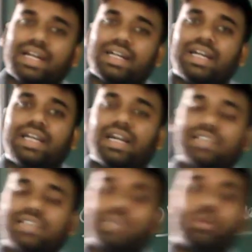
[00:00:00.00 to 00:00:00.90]
a large
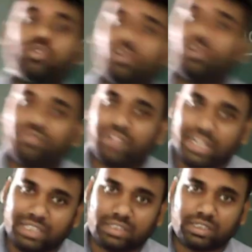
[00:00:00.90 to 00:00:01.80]
amount of
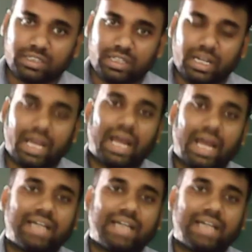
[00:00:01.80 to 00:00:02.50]
heat, and